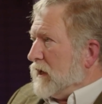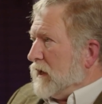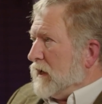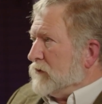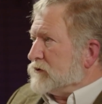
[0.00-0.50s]

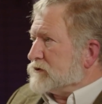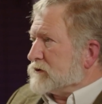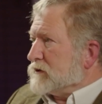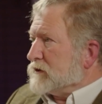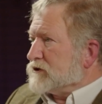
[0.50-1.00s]
I
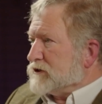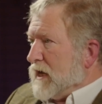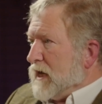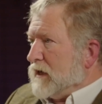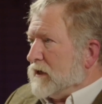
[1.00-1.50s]
was
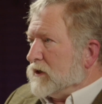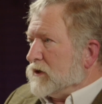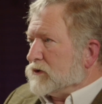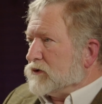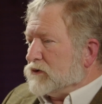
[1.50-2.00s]
shy
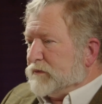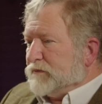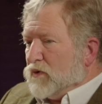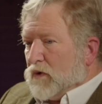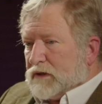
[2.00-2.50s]
to the
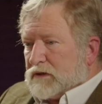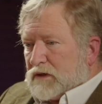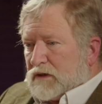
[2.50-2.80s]
point,